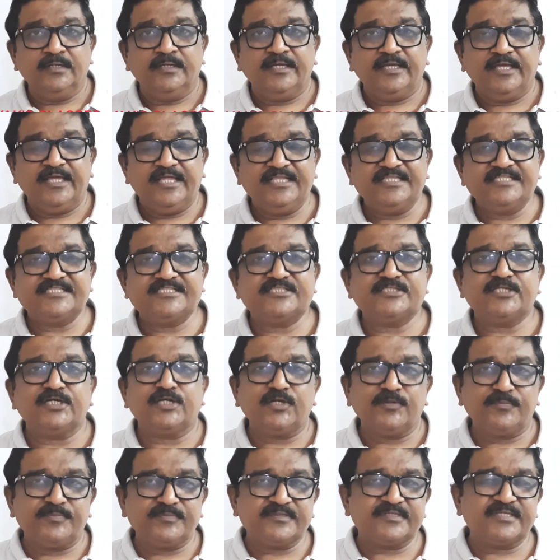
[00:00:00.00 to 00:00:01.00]
instead
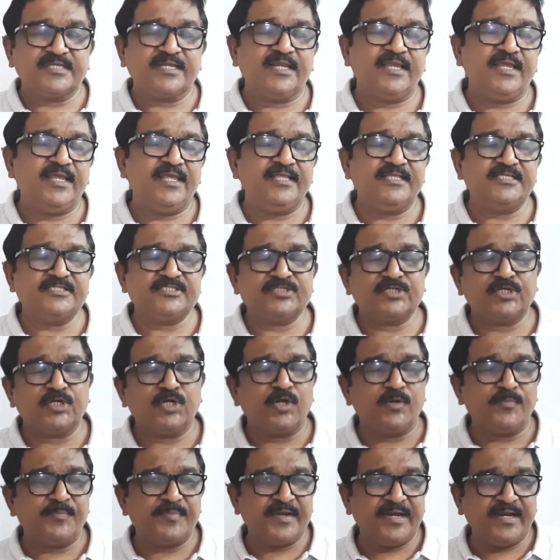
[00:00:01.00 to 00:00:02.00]
of 3, instead
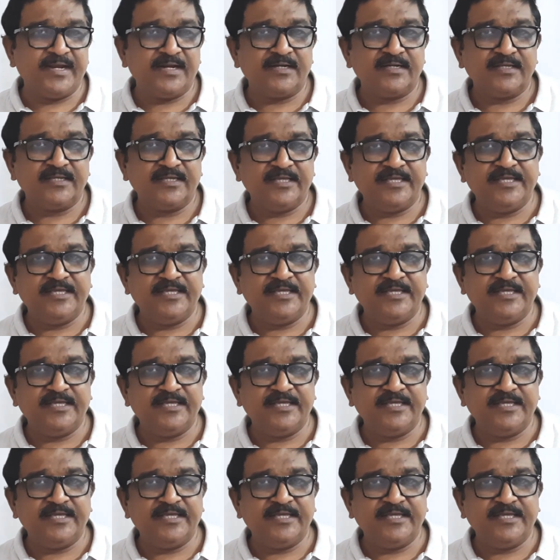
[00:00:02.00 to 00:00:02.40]
of 8,